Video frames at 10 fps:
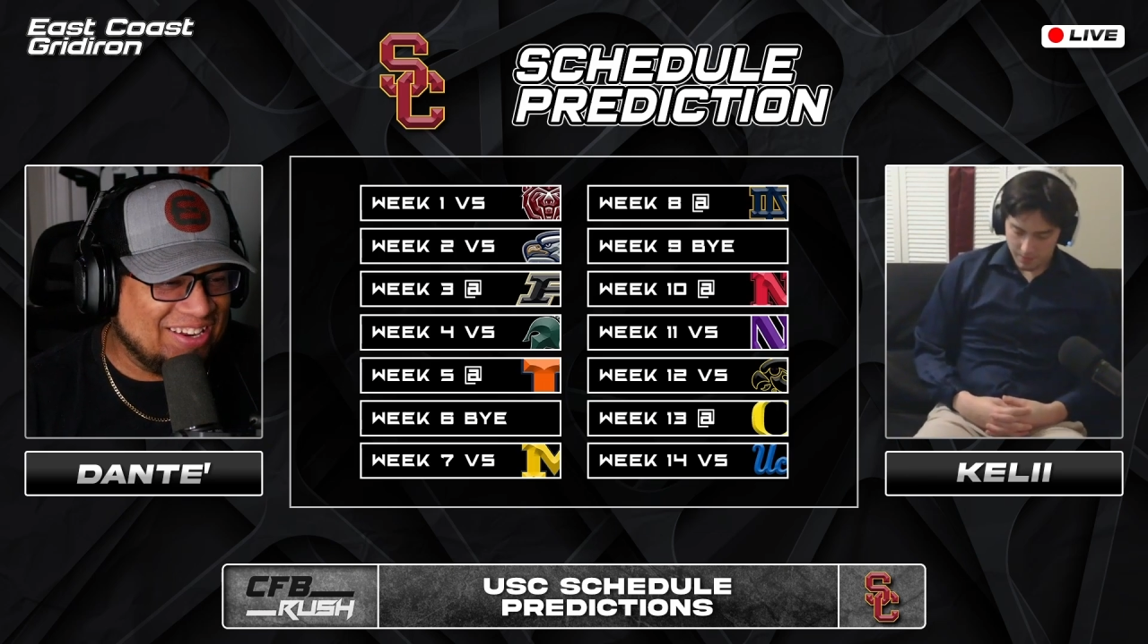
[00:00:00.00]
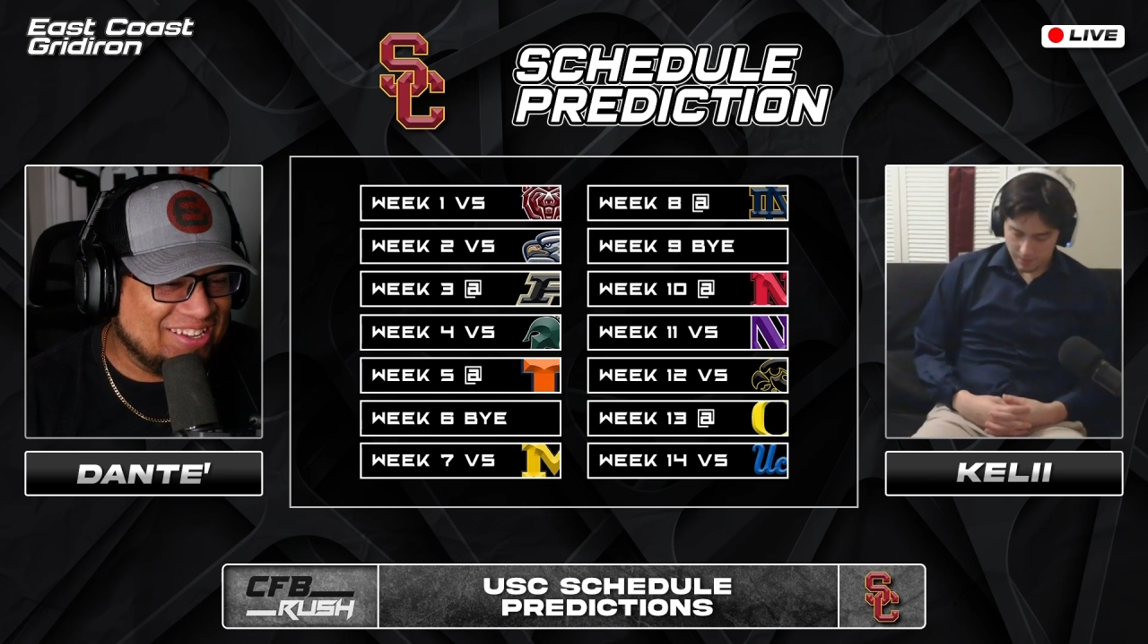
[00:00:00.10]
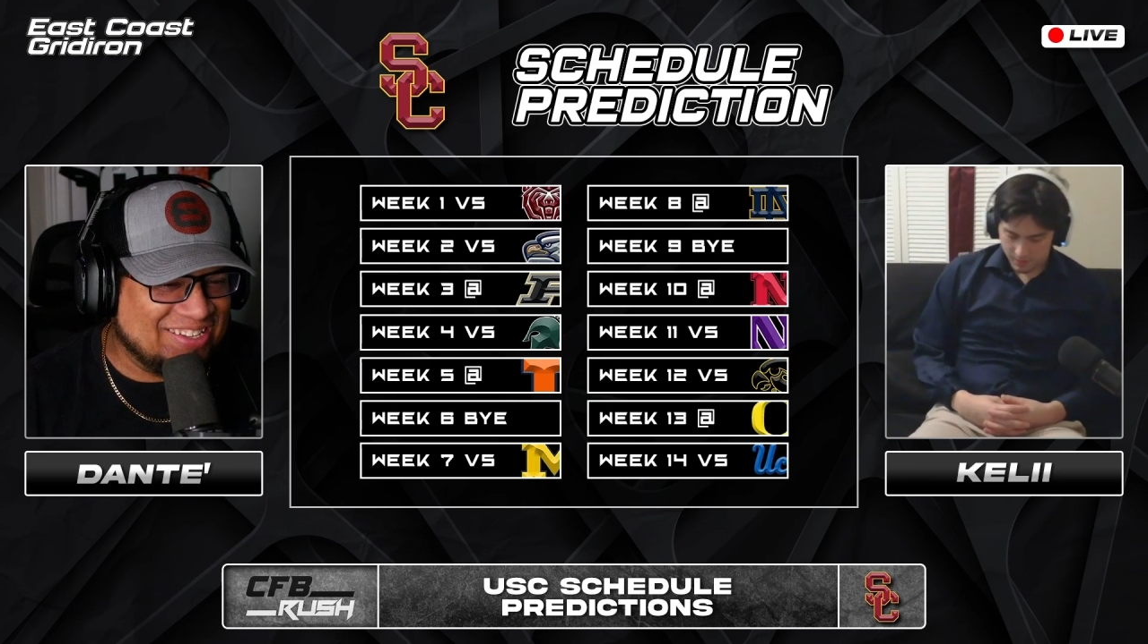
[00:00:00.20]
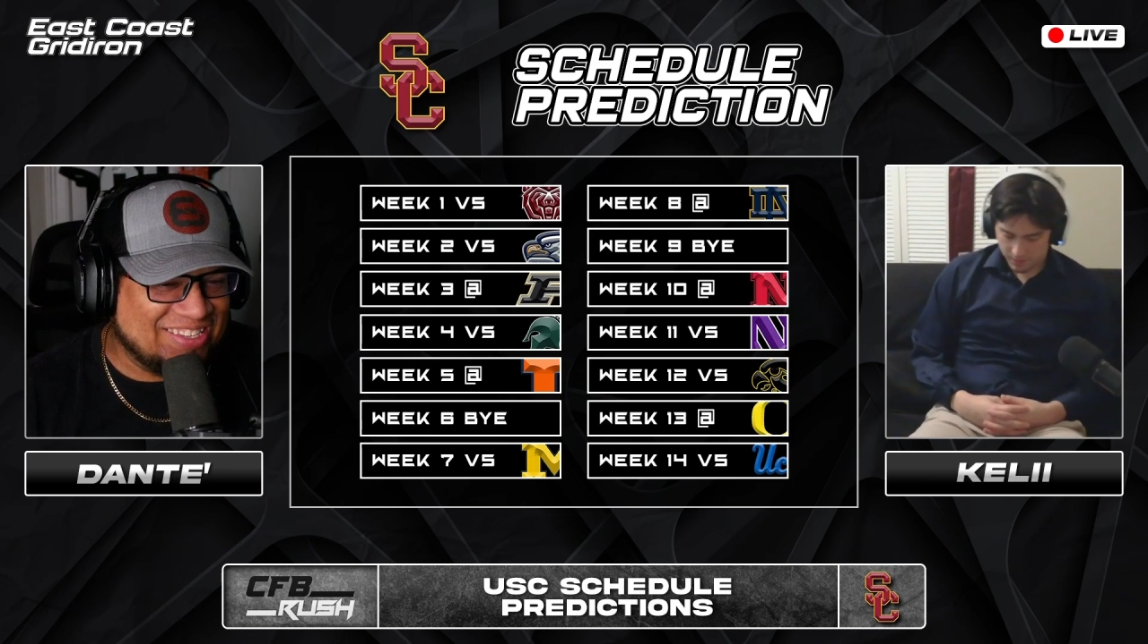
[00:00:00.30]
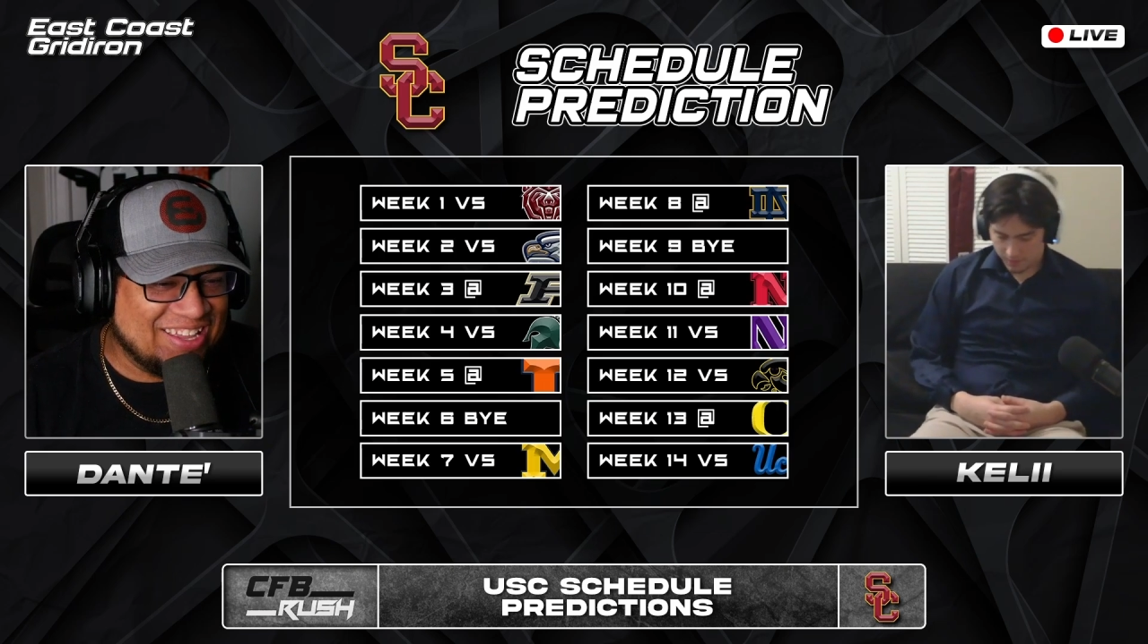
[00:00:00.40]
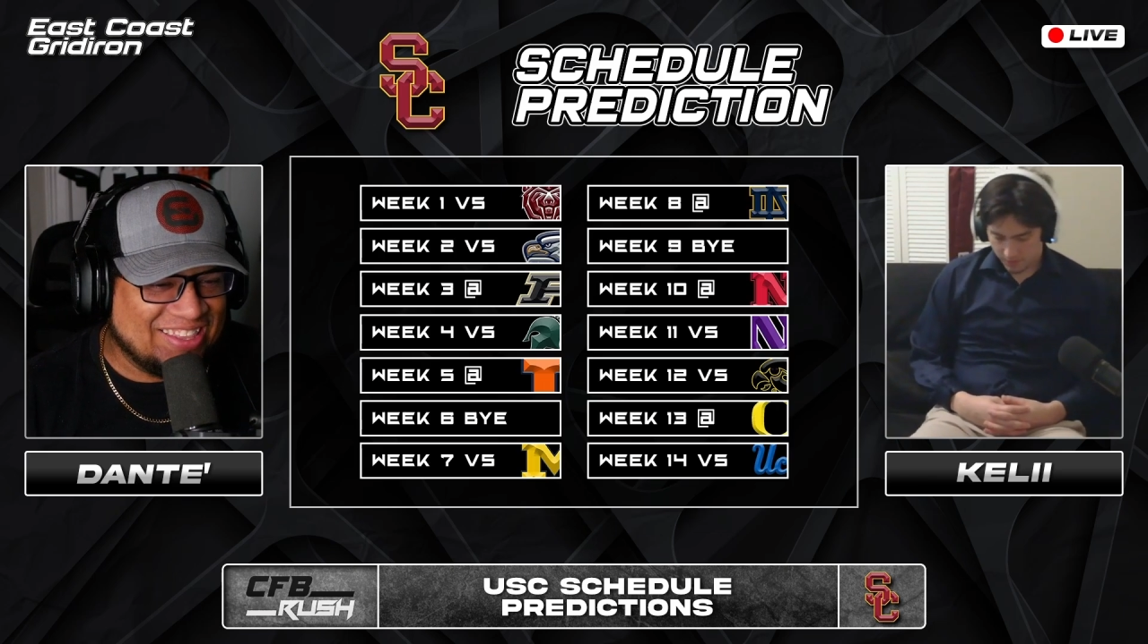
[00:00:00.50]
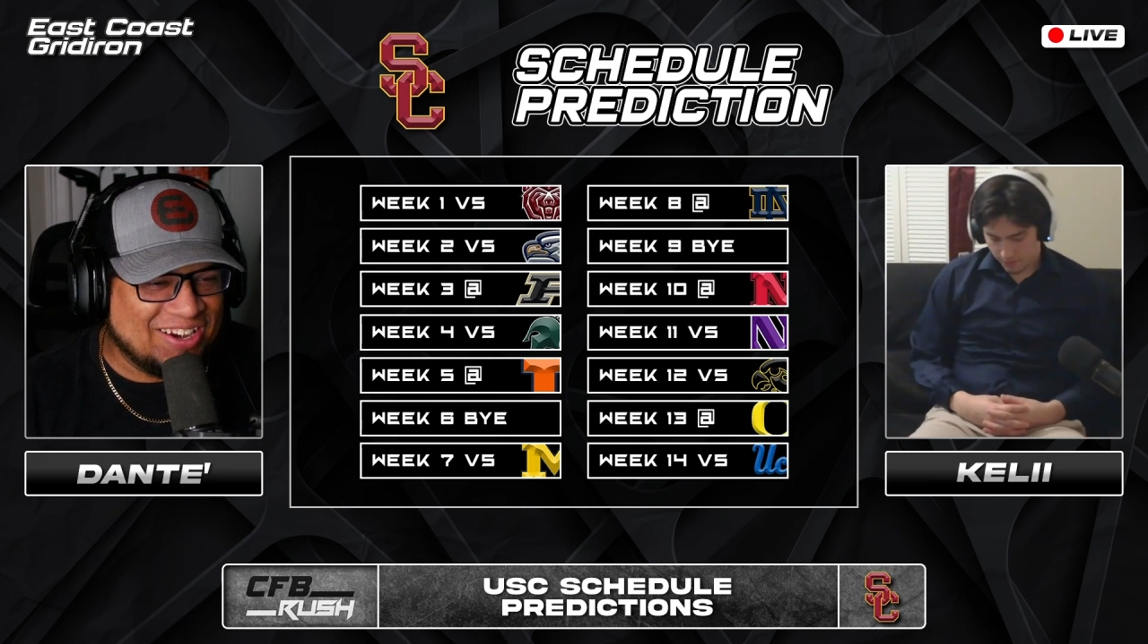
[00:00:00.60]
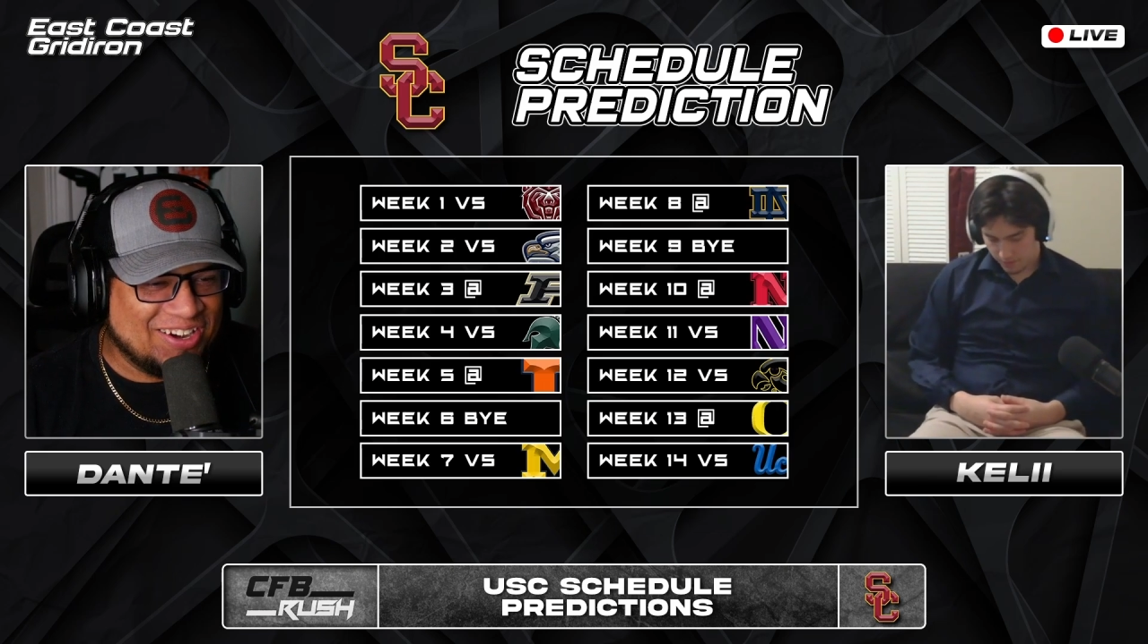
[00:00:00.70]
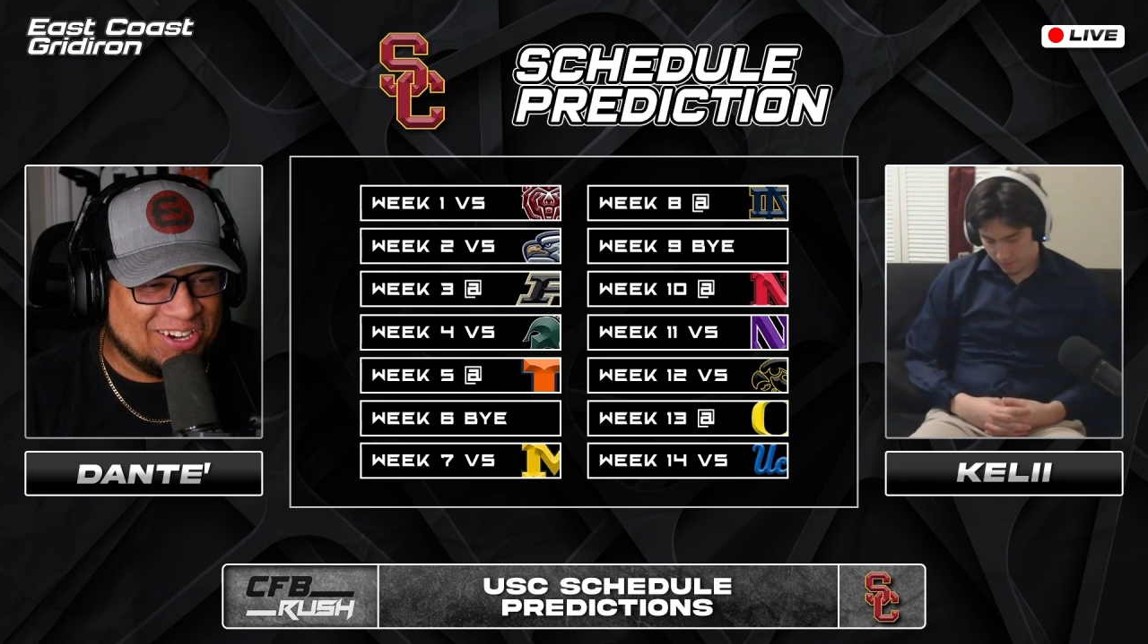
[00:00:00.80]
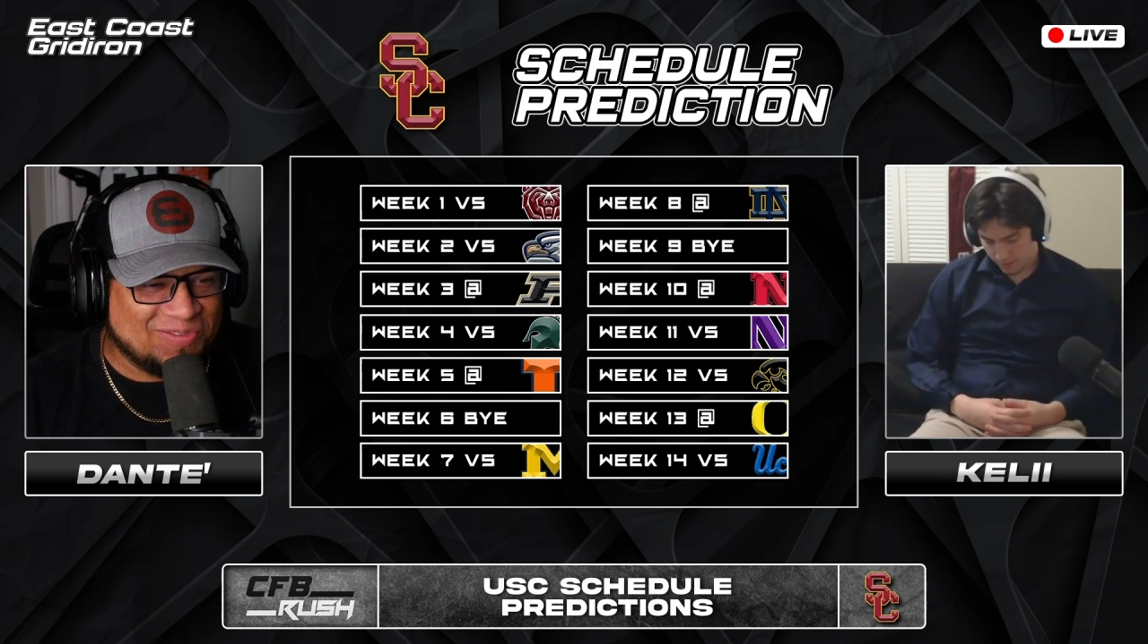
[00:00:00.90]
is not there
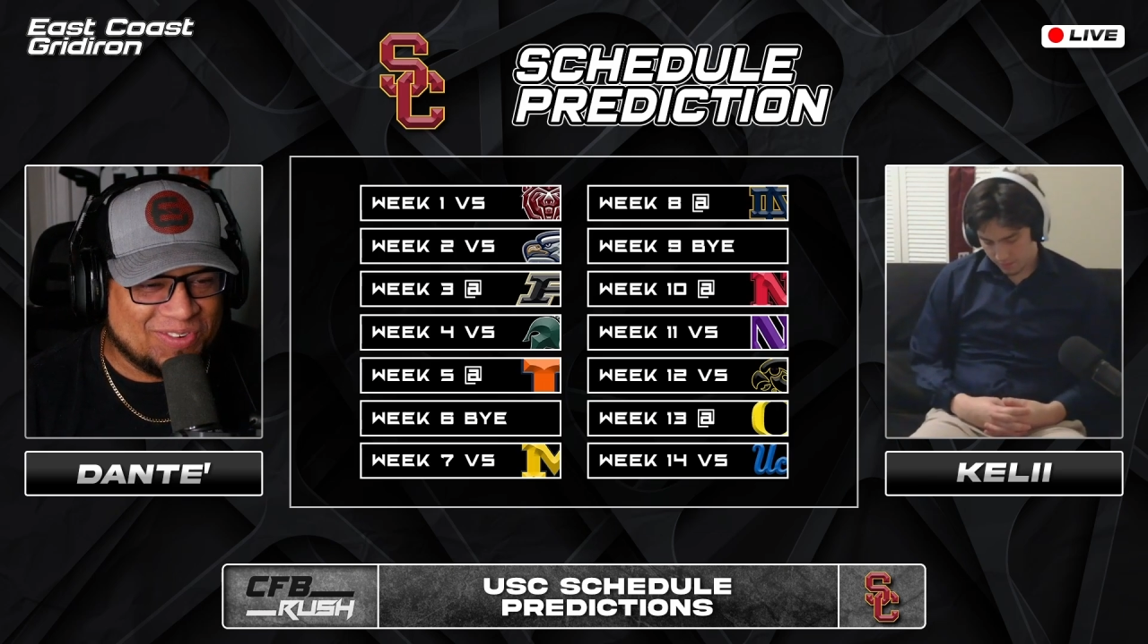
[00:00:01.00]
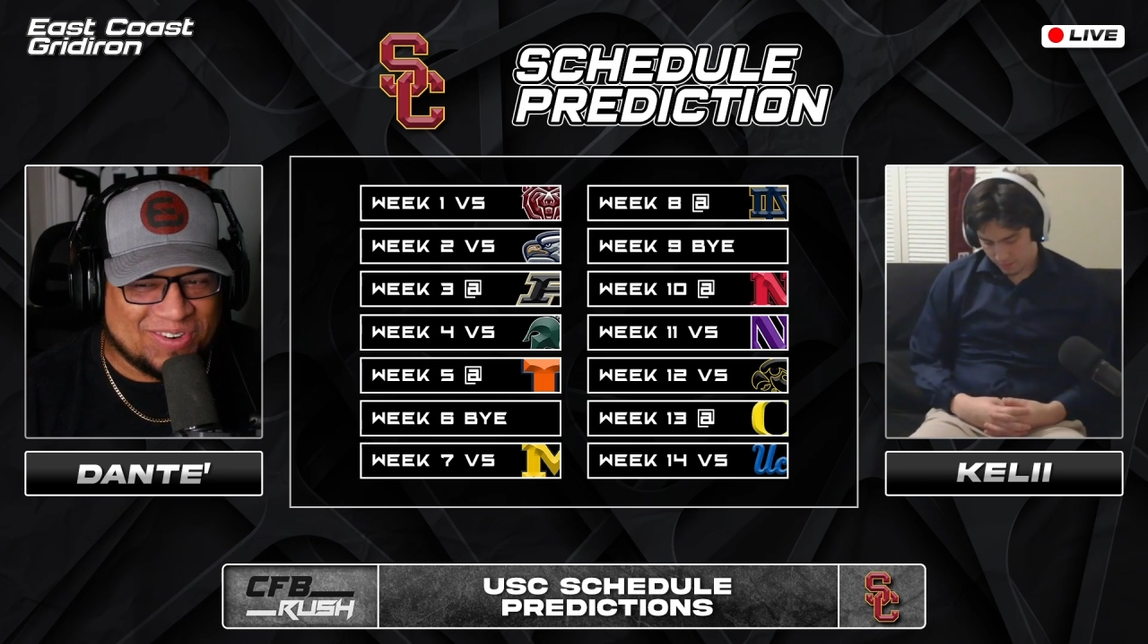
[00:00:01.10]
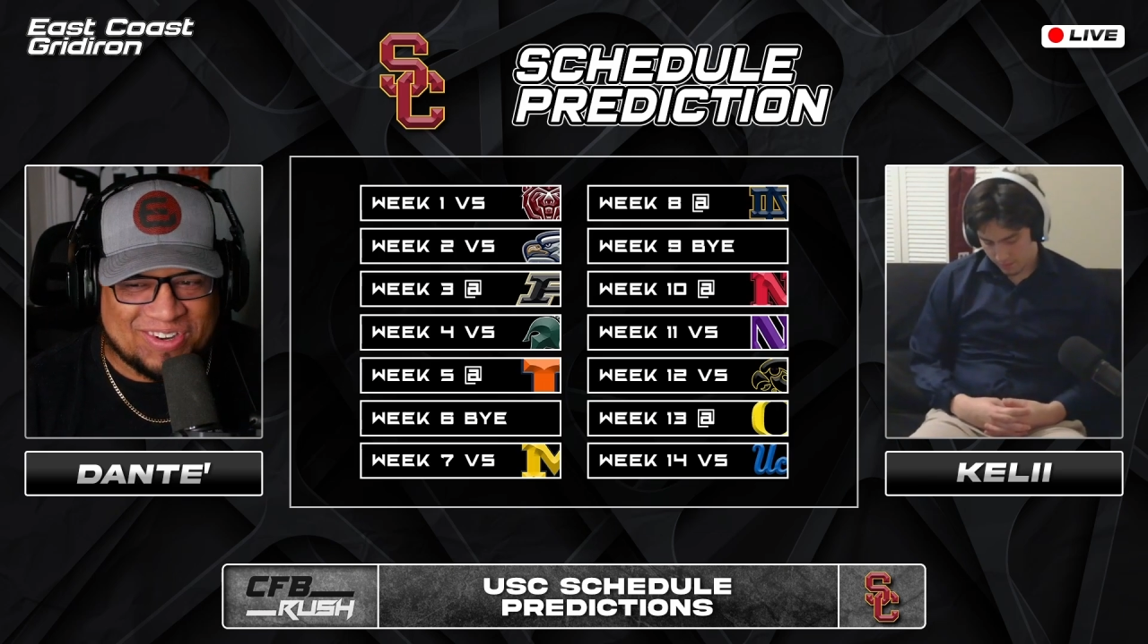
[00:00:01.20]
anymore,